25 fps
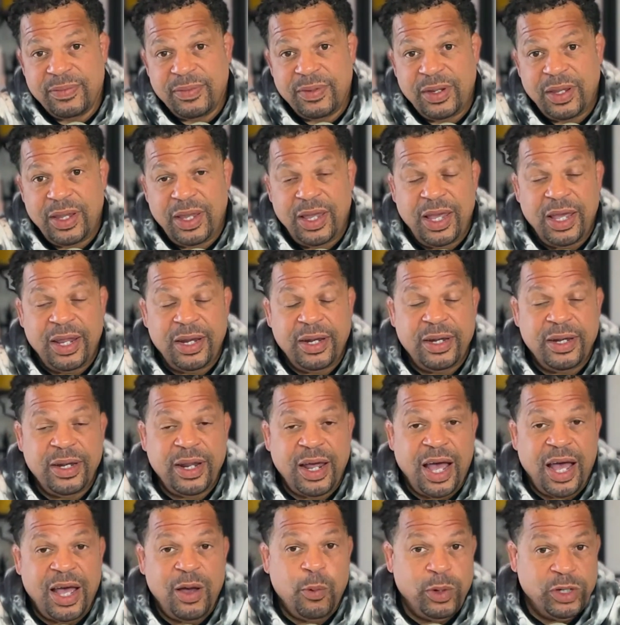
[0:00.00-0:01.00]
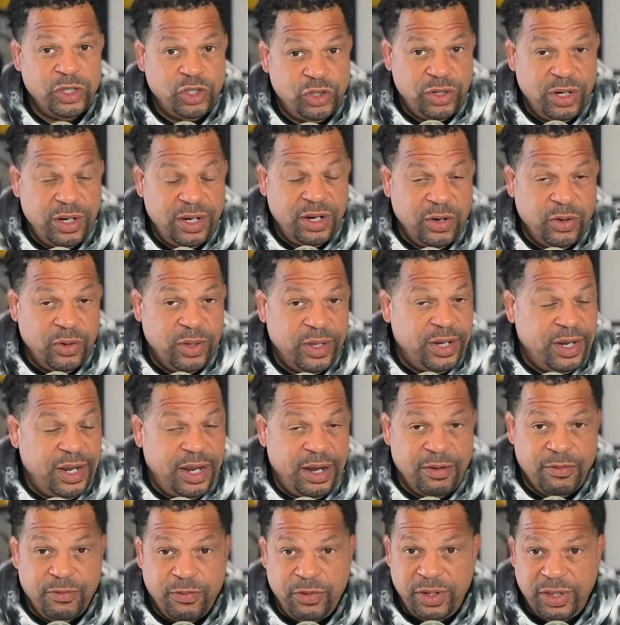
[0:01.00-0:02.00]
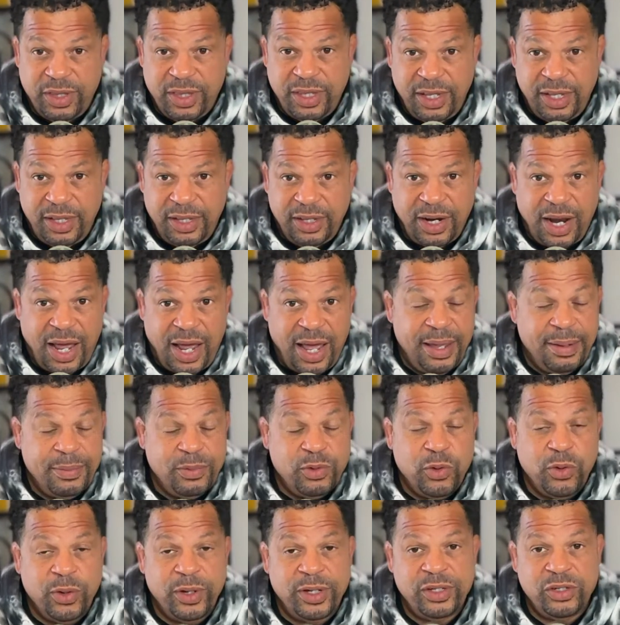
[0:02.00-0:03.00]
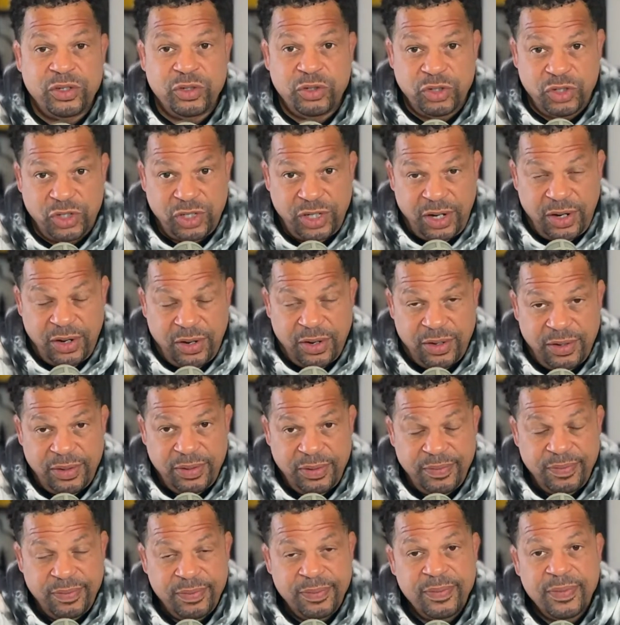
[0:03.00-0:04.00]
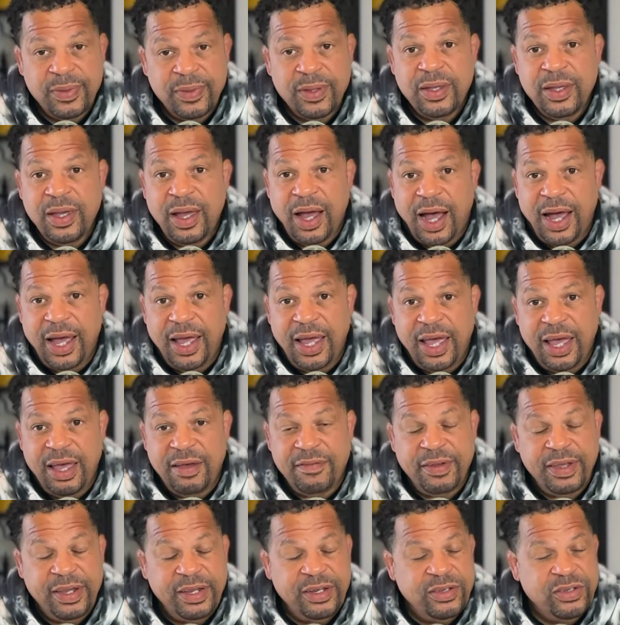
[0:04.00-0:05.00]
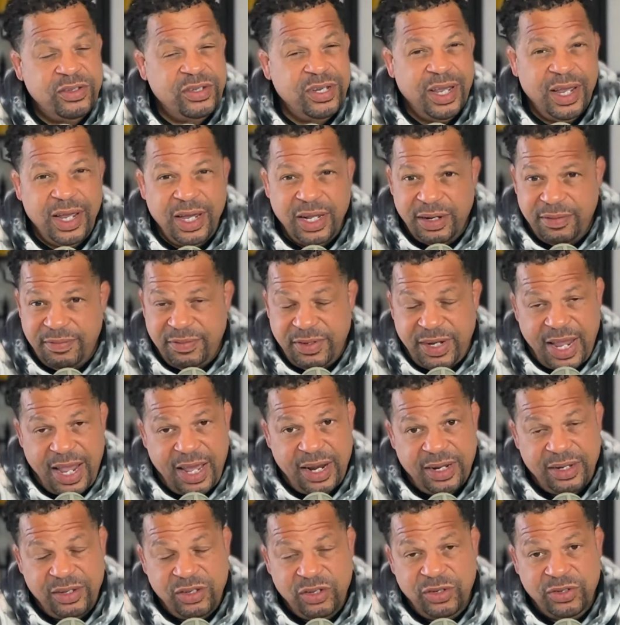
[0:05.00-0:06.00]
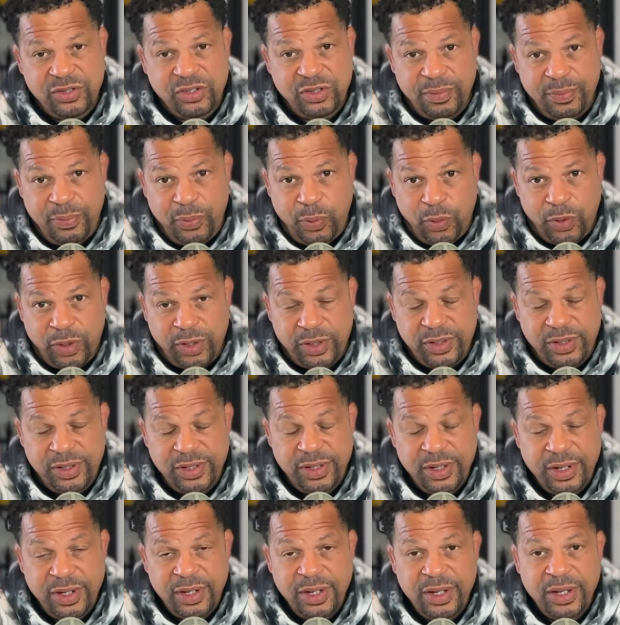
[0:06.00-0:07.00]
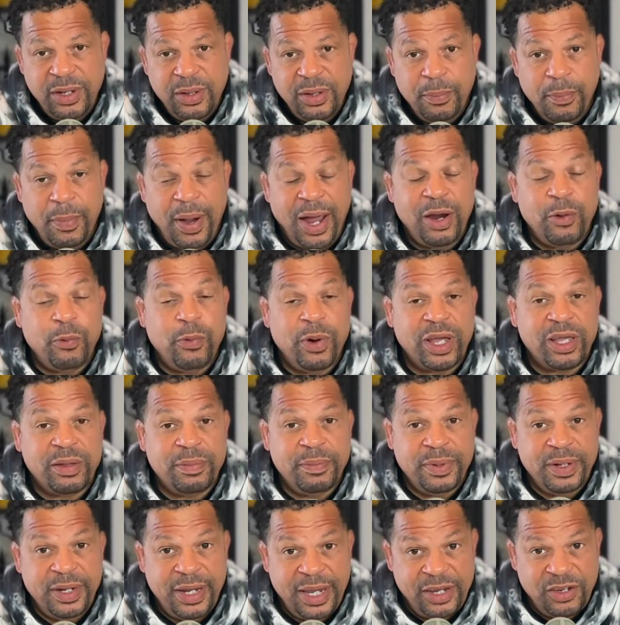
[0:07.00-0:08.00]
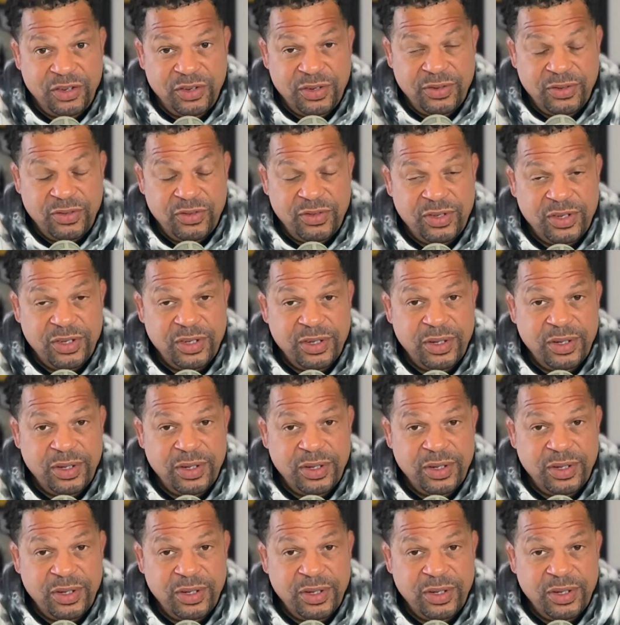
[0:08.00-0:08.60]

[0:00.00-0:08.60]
And I want you to know that everything that I am going to share, I have a ton of data to support my recommendations.